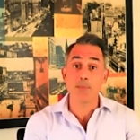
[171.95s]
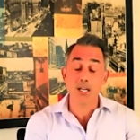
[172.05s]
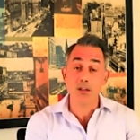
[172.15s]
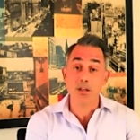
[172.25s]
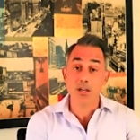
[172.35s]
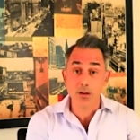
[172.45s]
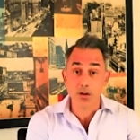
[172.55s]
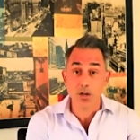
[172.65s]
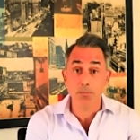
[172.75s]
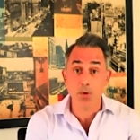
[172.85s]
because many
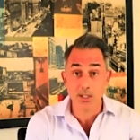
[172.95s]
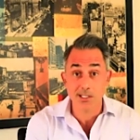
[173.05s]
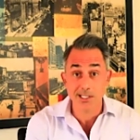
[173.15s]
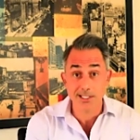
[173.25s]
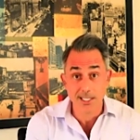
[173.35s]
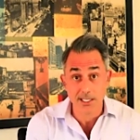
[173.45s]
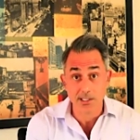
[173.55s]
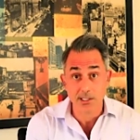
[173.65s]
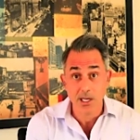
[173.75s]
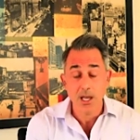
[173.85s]
of the other components
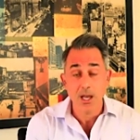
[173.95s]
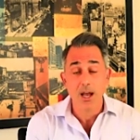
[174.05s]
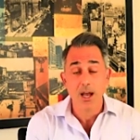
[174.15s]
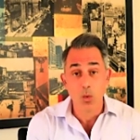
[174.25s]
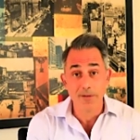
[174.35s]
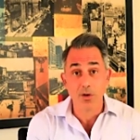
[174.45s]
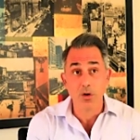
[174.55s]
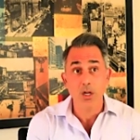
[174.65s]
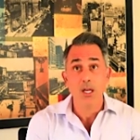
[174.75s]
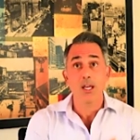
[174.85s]
exist.
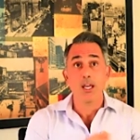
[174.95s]
However,